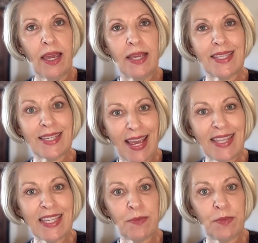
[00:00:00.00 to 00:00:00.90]
is
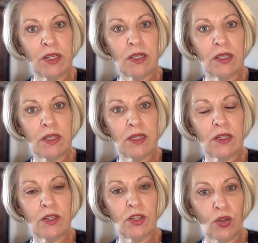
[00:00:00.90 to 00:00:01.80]
testament
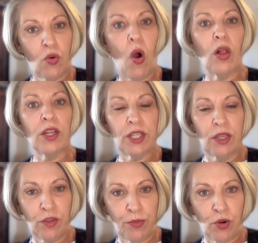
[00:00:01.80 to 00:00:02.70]
to the quality
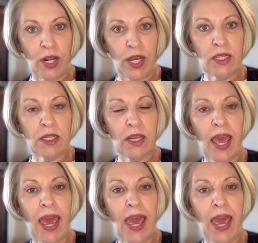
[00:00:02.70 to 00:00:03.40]
of the product.